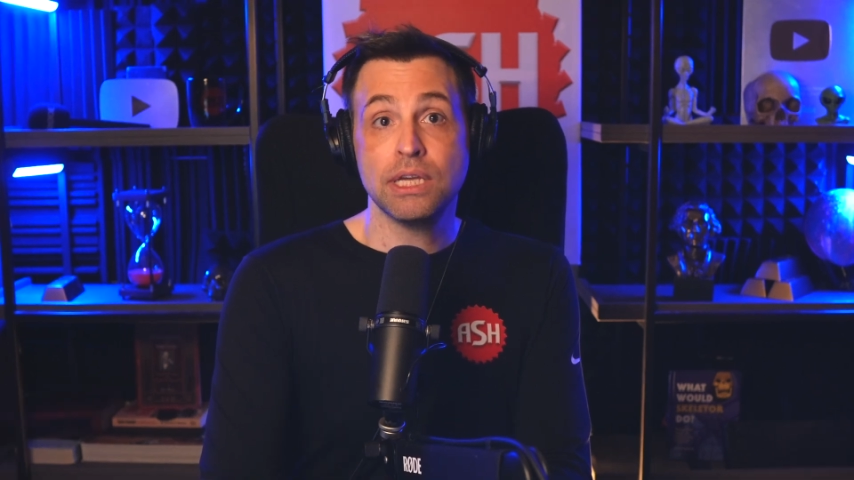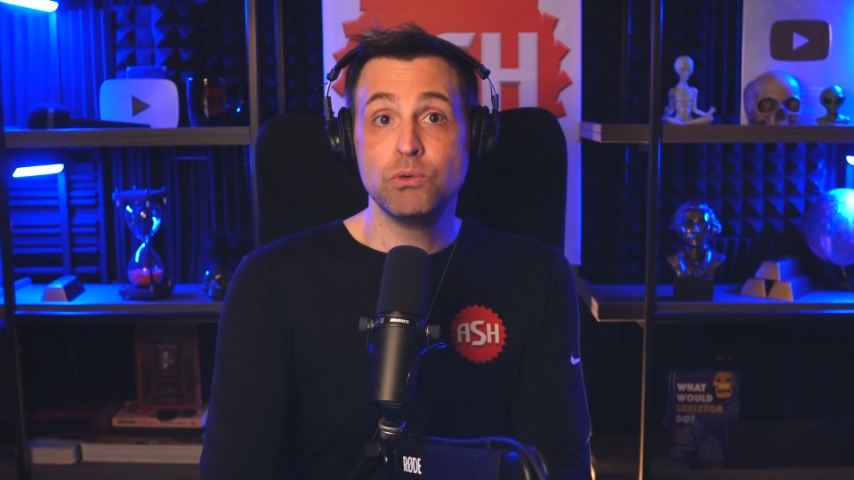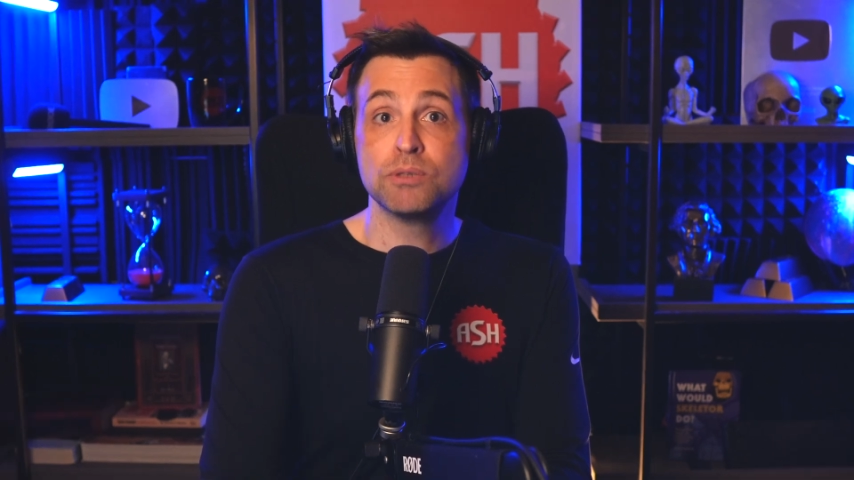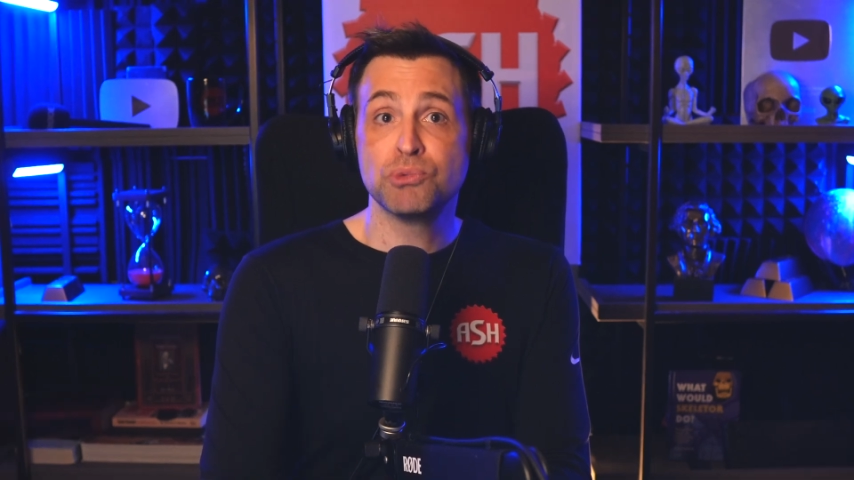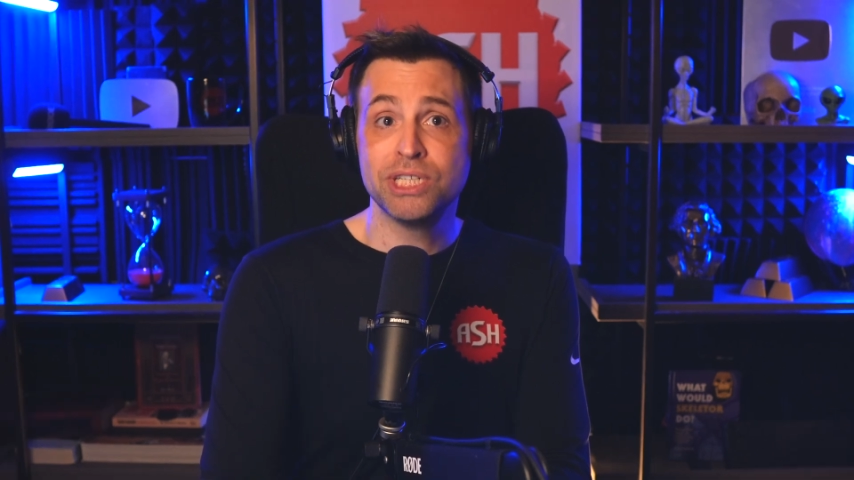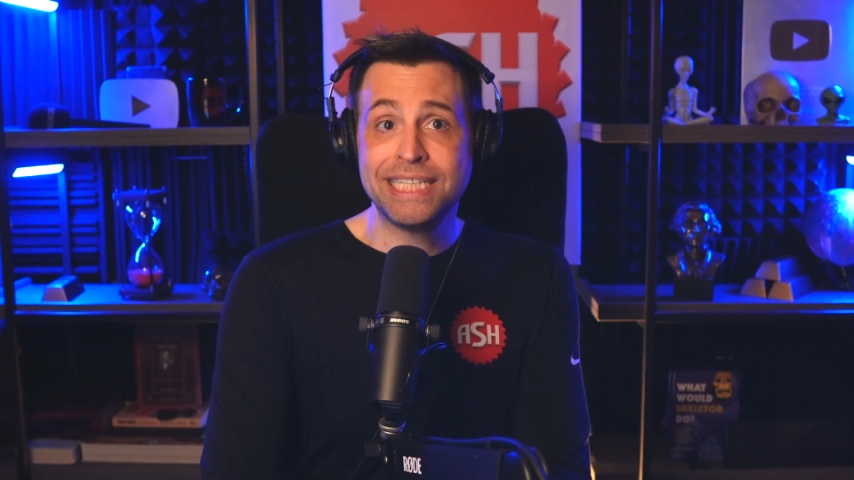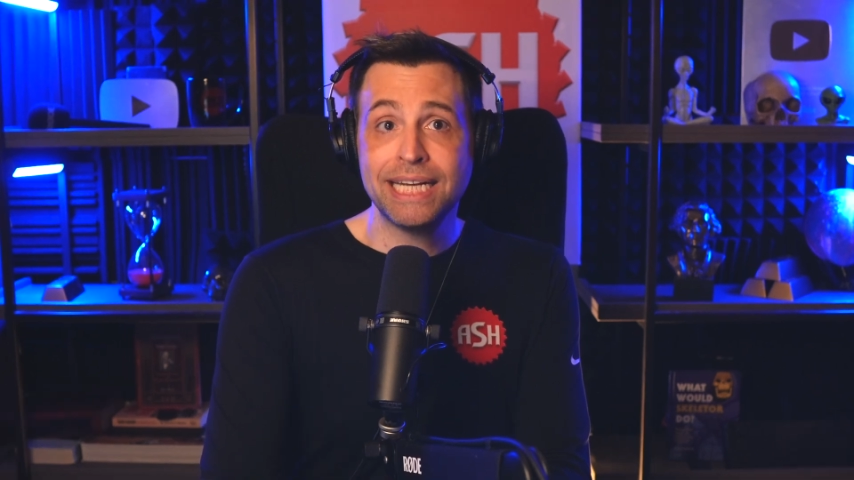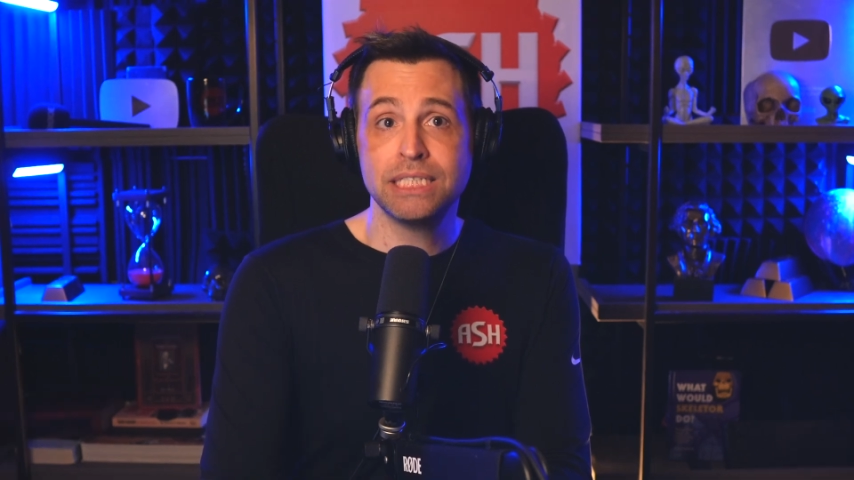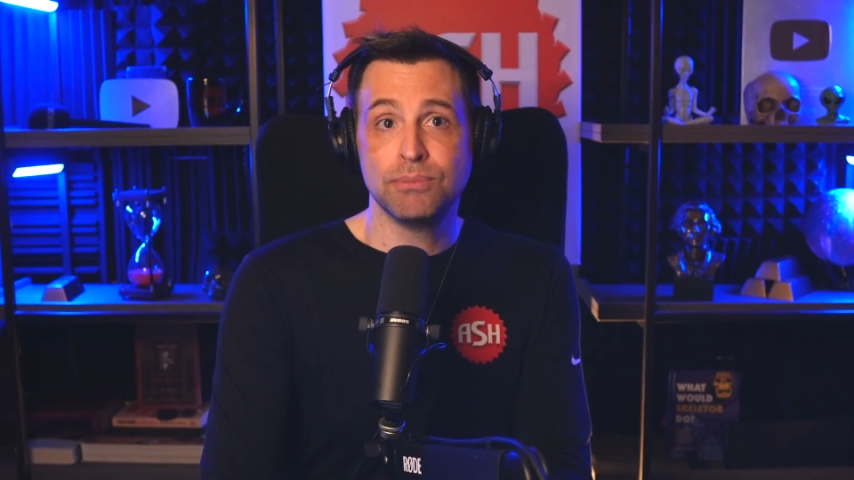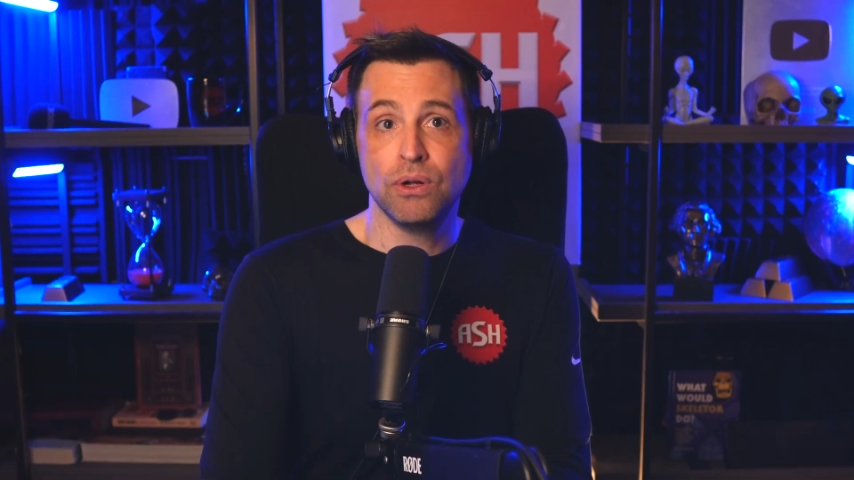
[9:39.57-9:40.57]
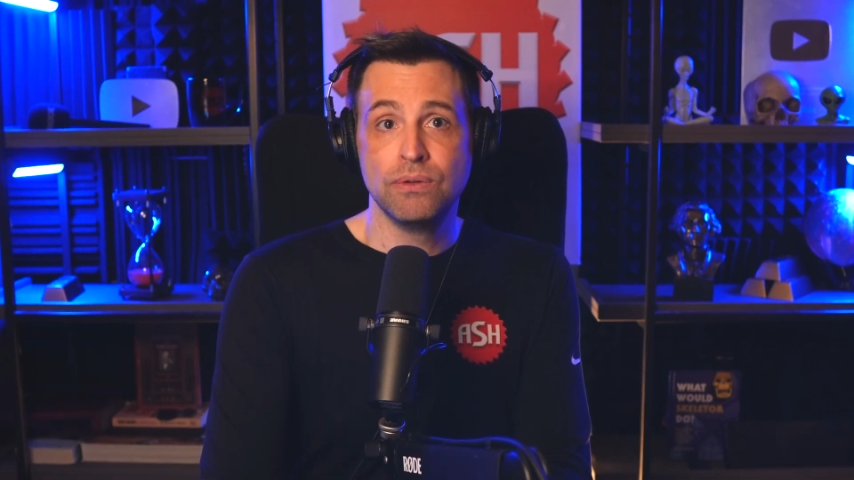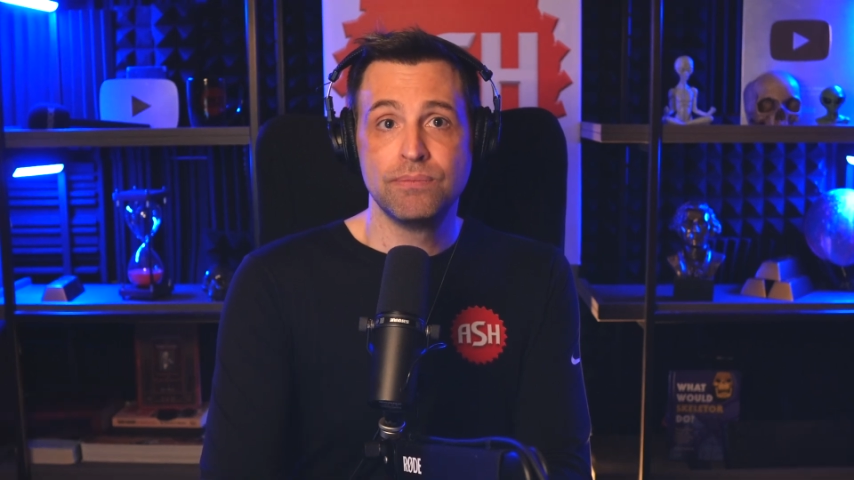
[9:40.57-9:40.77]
He was predictable.